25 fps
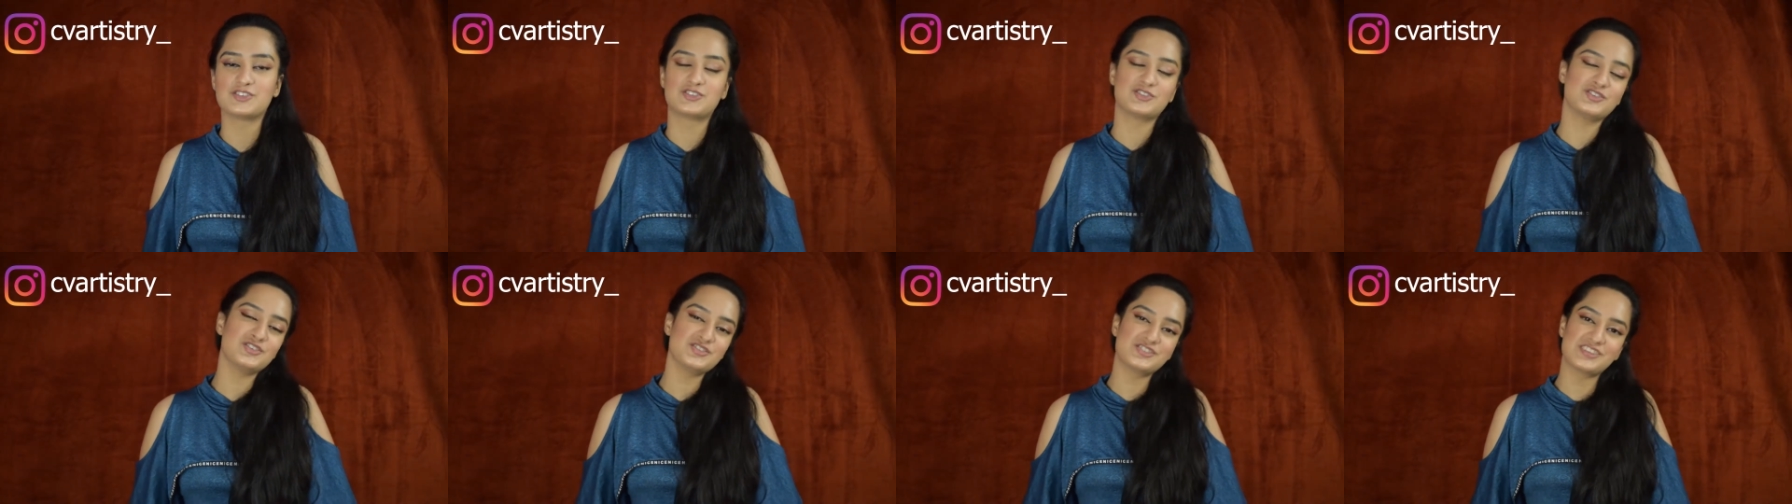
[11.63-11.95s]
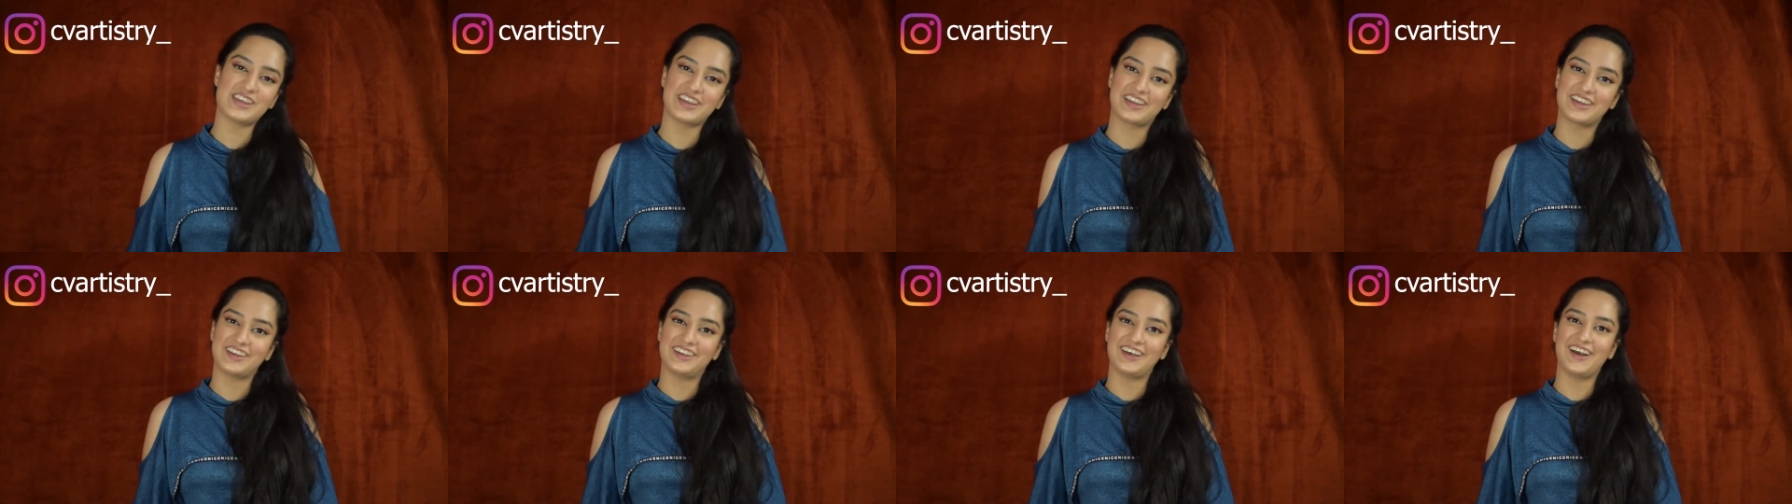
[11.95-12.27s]
do
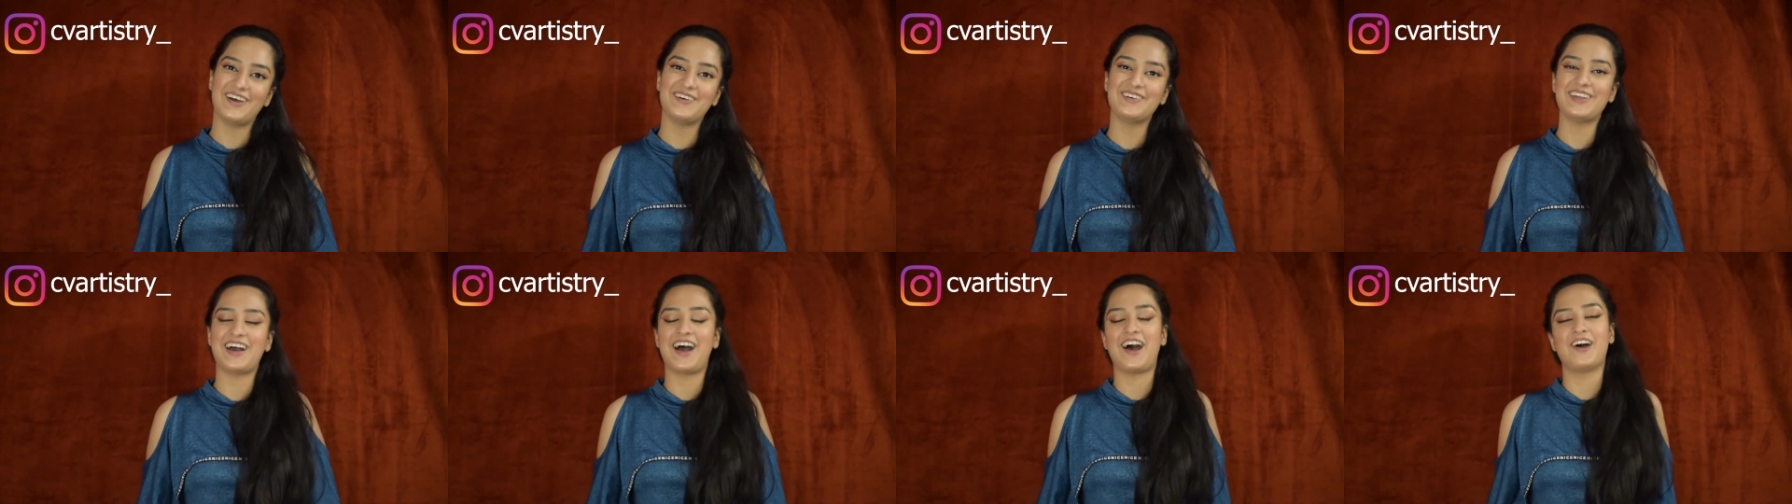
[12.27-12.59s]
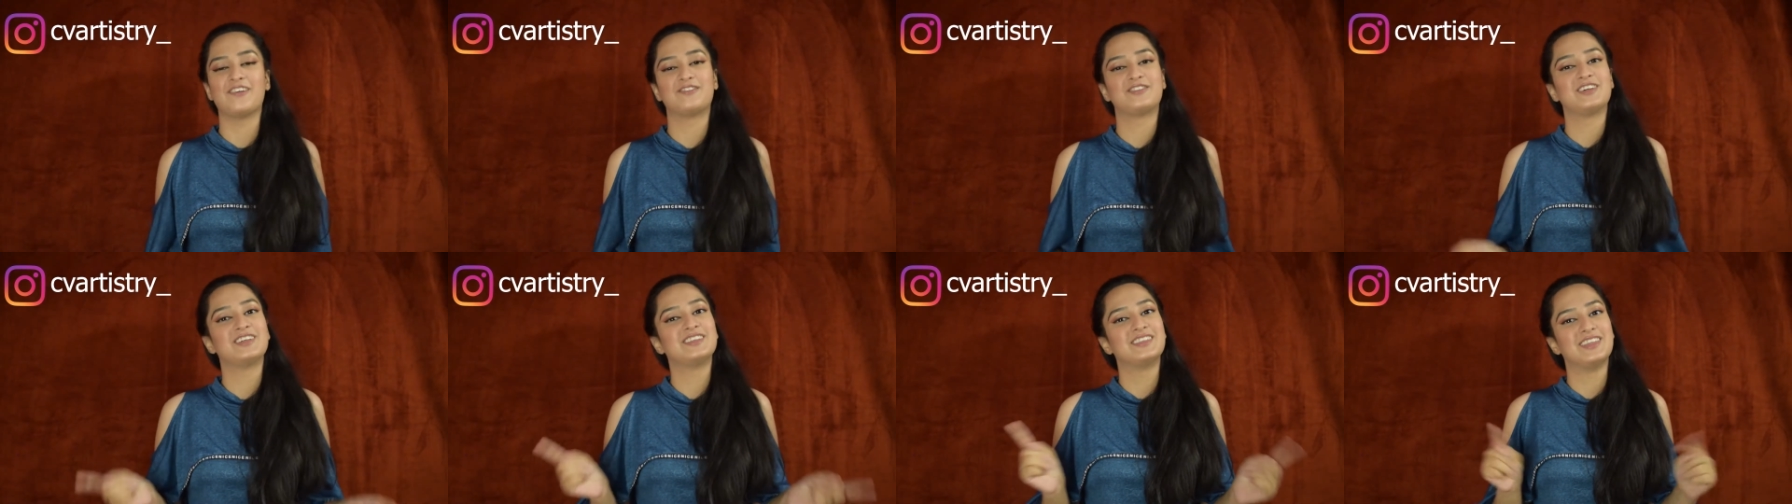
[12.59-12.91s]
check it out
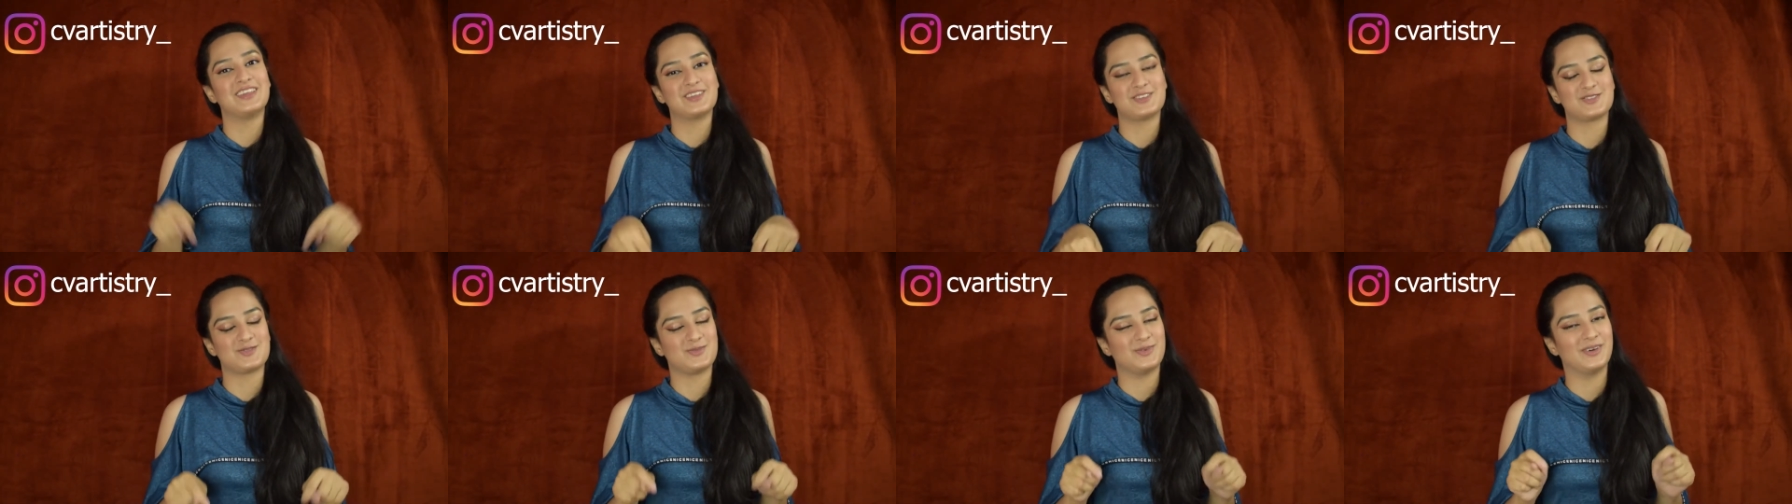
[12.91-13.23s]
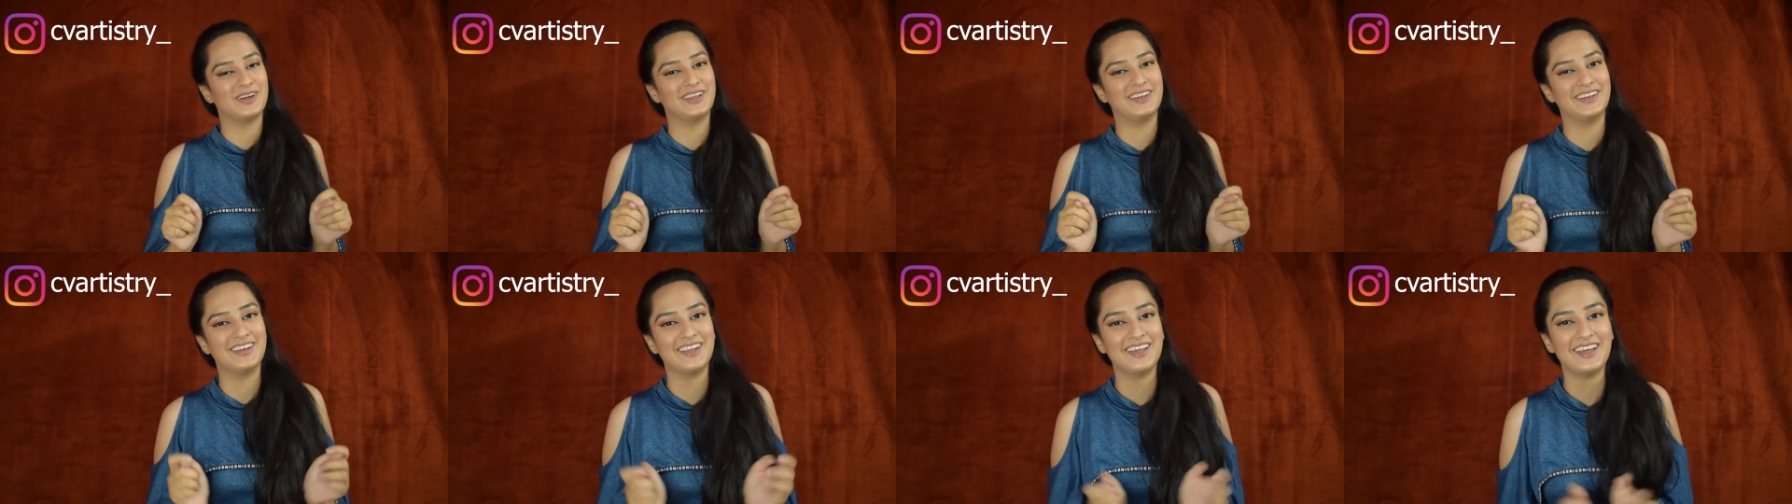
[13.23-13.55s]
after this one.